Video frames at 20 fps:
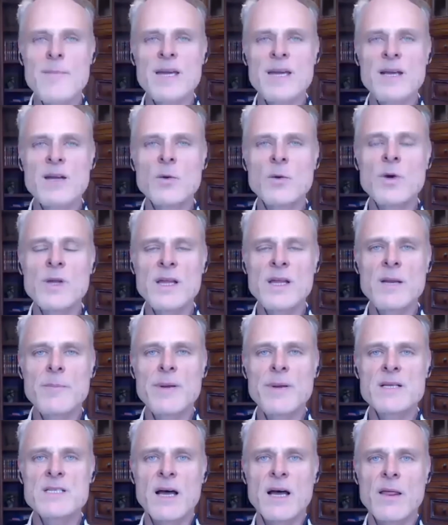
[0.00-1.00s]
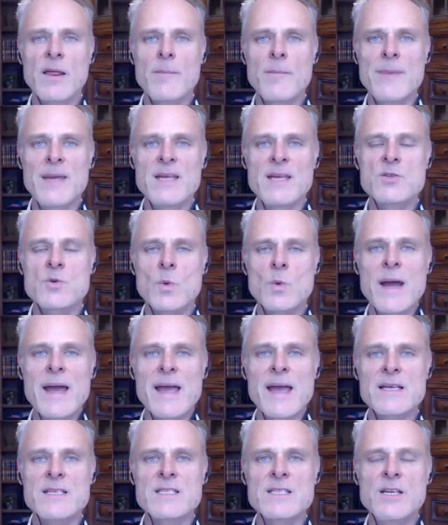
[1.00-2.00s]
be, and it really depends how the meat's
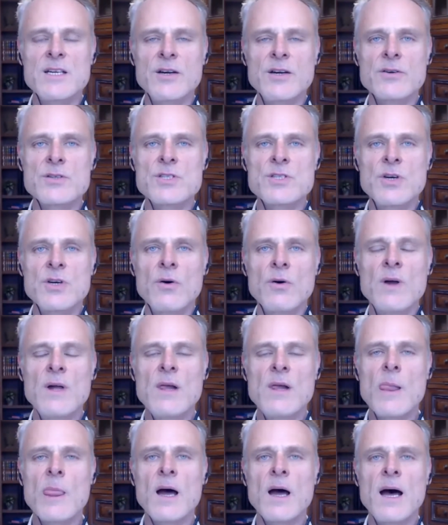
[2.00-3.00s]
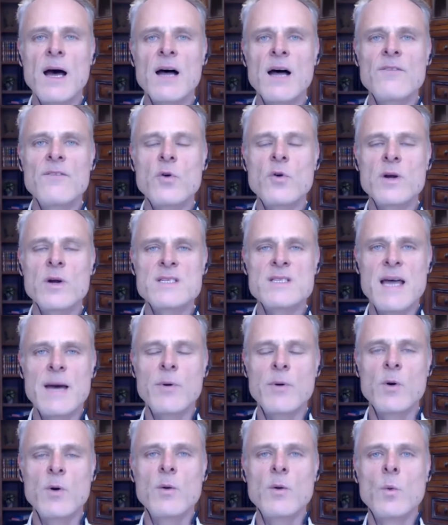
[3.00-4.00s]
raised. So, for
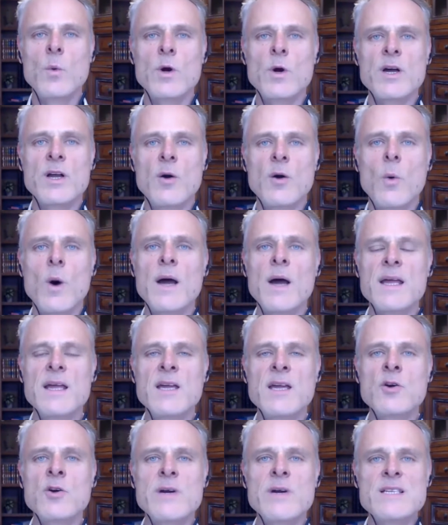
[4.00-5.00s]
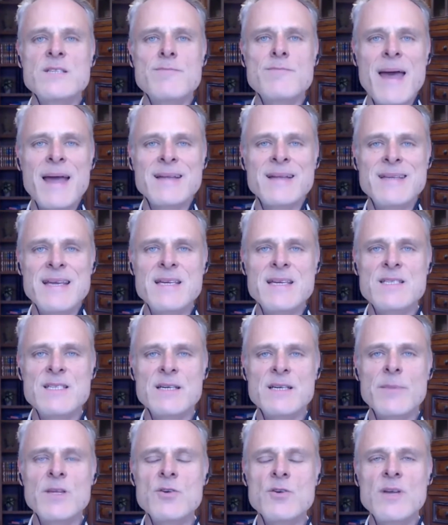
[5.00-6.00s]
example, we're going to want to increase
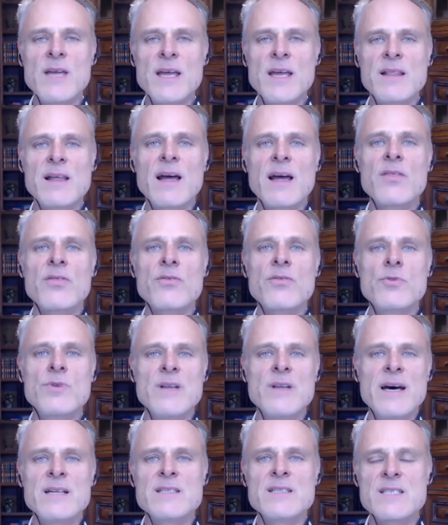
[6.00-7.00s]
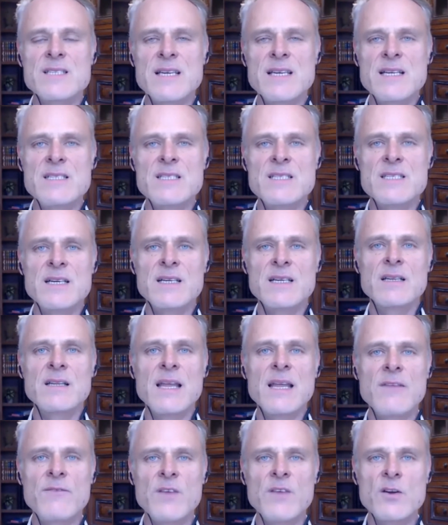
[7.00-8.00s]
magnesium, and you can get that through nut seeds and
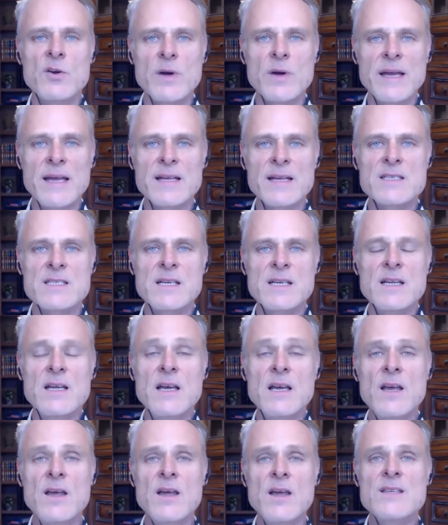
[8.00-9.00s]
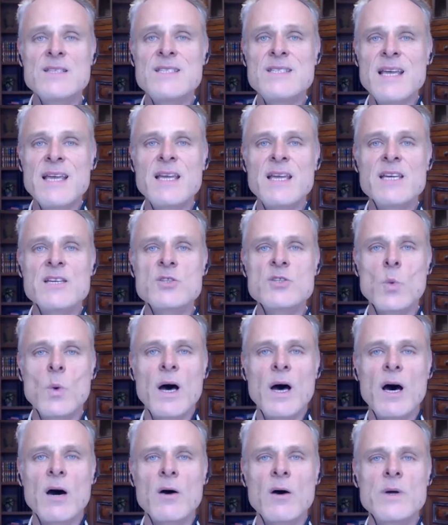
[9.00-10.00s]
leafy greens, and zinc as
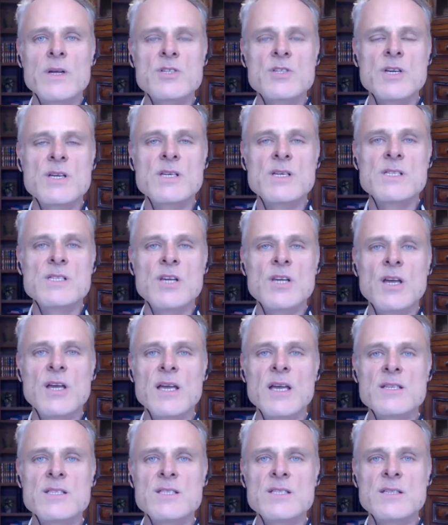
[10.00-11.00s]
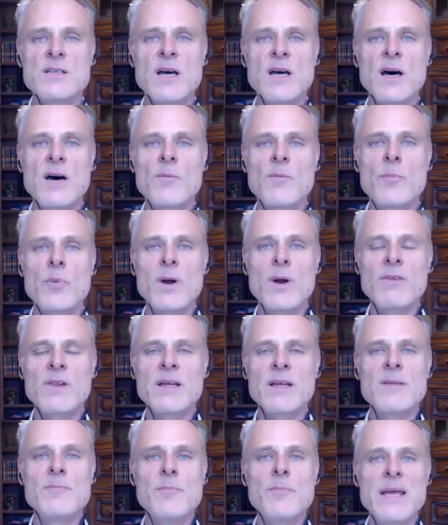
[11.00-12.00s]
well, which is
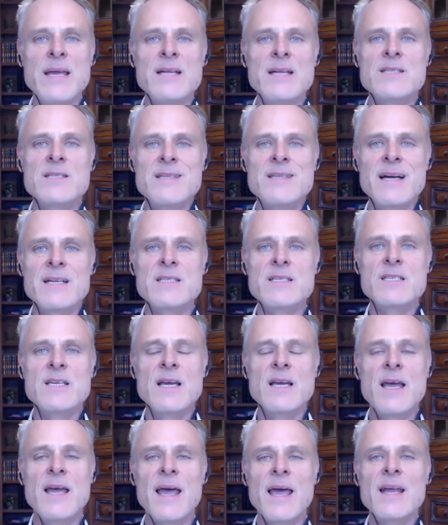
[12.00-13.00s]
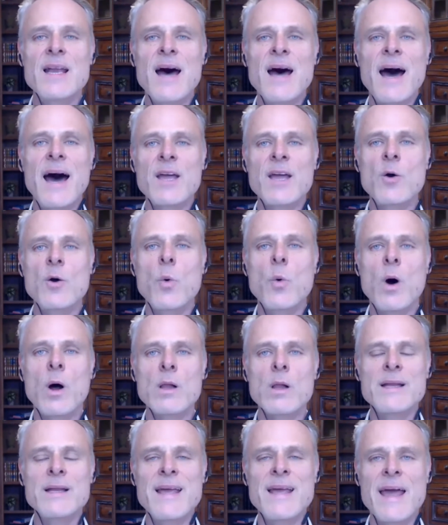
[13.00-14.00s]
prevalent in beans, nuts, and
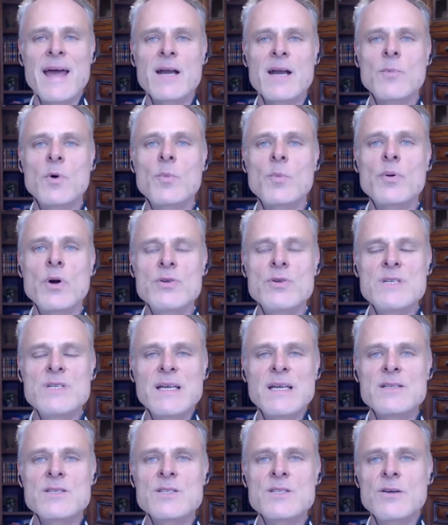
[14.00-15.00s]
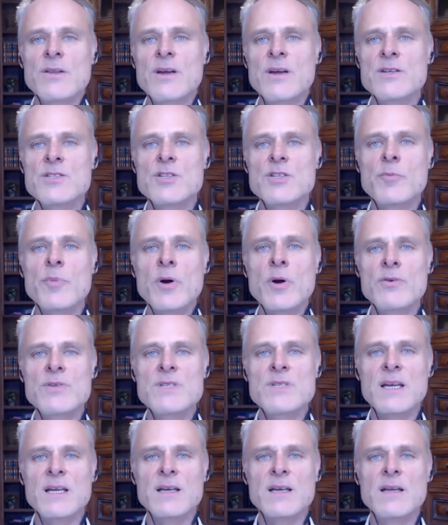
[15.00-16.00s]
high-quality animal protein. So there's your
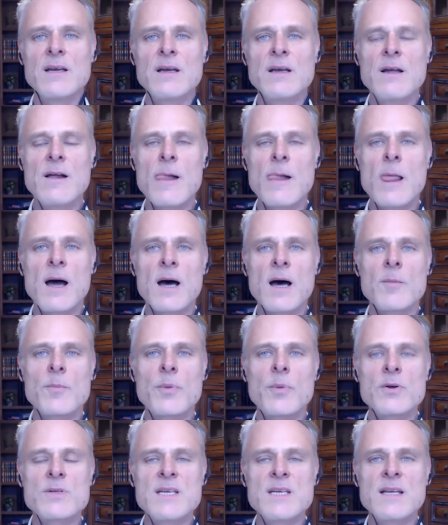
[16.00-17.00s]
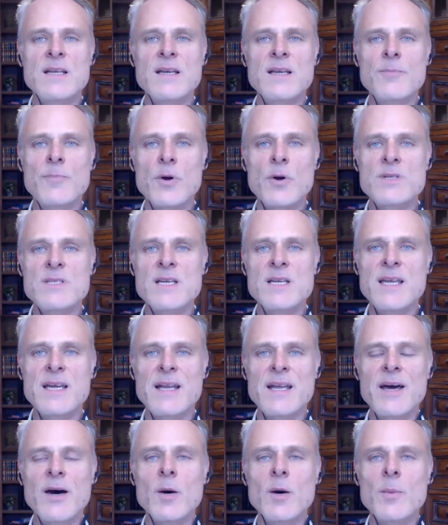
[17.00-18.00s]
protein. Protein can
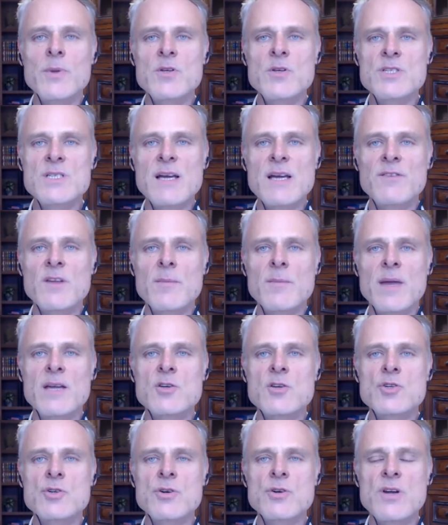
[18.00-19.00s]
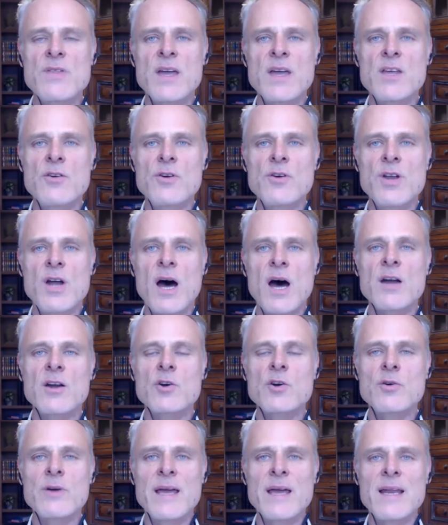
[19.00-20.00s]
help. You just have to make sure that you're not
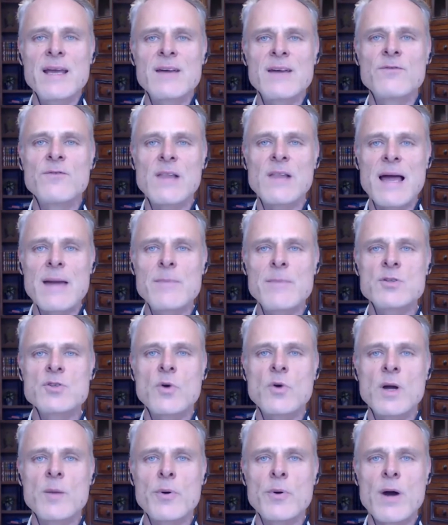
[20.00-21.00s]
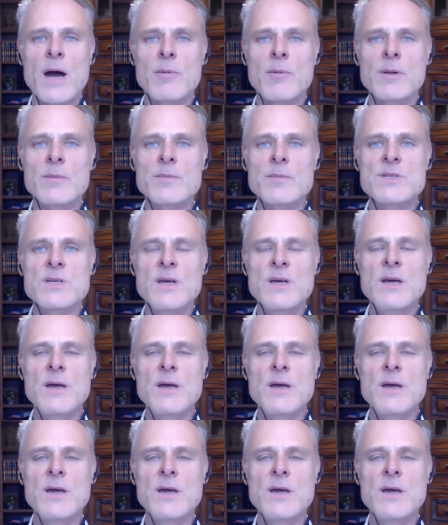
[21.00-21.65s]
creating inflammatory problems